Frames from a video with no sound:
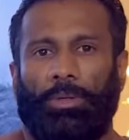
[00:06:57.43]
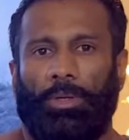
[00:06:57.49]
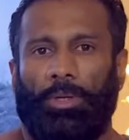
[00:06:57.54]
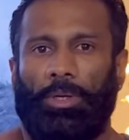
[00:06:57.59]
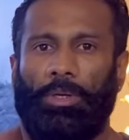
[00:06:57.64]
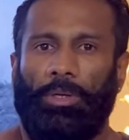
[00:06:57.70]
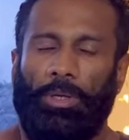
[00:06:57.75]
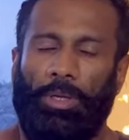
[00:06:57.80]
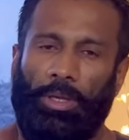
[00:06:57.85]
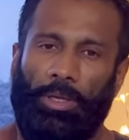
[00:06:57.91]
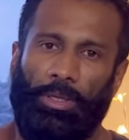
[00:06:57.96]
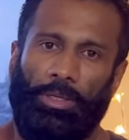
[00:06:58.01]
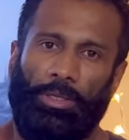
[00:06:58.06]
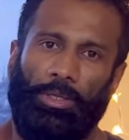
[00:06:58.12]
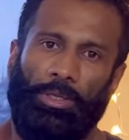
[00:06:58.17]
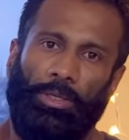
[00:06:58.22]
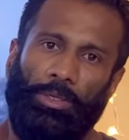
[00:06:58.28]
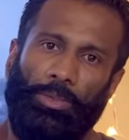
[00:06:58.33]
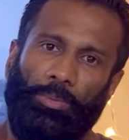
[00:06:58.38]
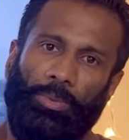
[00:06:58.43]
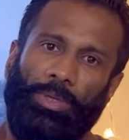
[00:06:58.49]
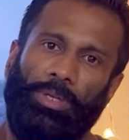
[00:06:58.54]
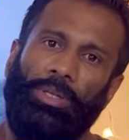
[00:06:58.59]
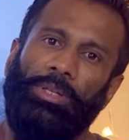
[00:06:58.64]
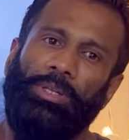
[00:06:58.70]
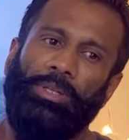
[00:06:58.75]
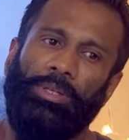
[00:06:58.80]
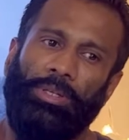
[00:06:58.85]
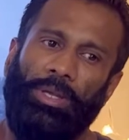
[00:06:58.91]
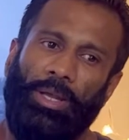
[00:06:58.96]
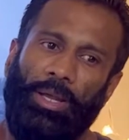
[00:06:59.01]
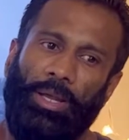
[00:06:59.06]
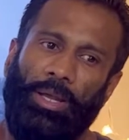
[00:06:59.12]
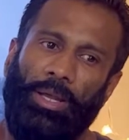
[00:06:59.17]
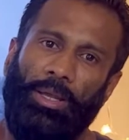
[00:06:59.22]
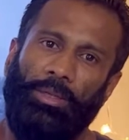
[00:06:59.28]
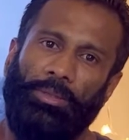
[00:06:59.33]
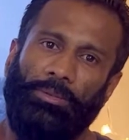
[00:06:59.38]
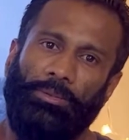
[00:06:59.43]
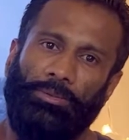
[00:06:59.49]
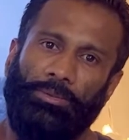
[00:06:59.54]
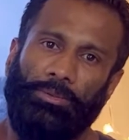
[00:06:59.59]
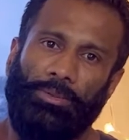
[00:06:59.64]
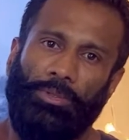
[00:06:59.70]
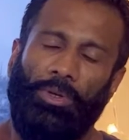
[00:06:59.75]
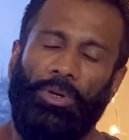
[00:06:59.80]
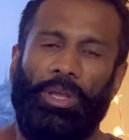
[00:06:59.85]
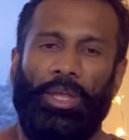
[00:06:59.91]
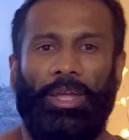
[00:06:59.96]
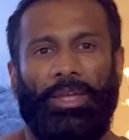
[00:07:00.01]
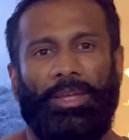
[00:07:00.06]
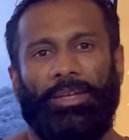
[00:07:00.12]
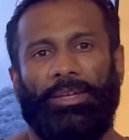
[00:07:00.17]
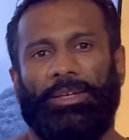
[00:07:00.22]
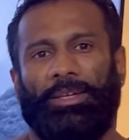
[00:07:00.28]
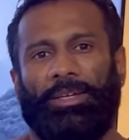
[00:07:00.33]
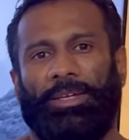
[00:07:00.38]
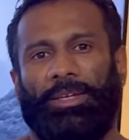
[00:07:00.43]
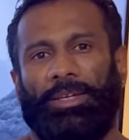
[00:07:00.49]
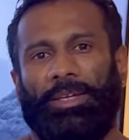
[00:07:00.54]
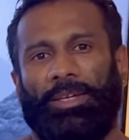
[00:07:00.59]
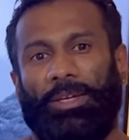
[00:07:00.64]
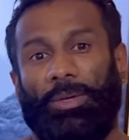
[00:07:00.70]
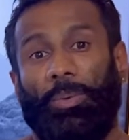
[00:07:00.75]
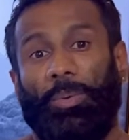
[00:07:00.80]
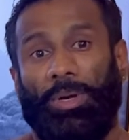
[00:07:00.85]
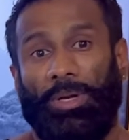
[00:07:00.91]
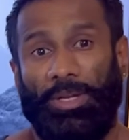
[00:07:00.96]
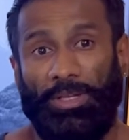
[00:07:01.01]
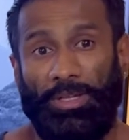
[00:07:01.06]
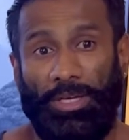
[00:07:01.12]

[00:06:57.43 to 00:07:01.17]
Okay, what are the okay what are the